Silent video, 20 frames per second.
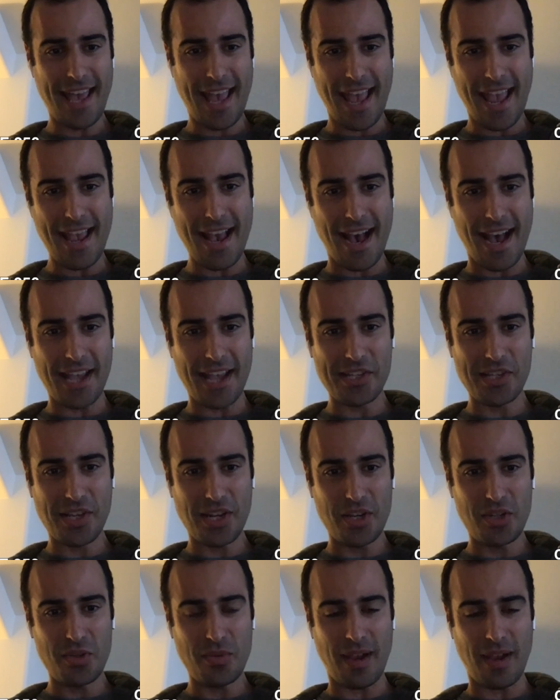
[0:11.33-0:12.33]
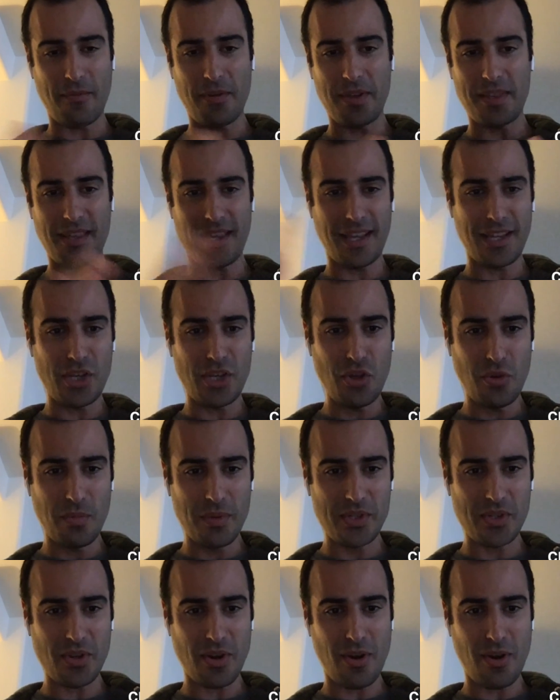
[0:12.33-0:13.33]
AI is going to do everything.
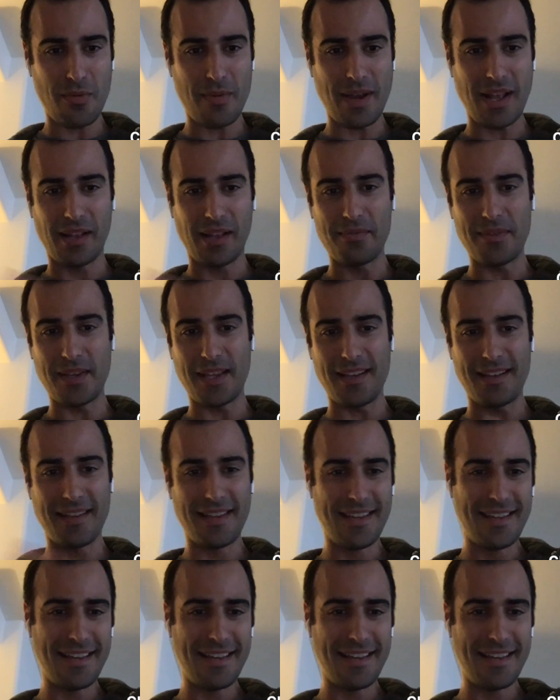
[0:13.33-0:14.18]
Humans are irrelevant.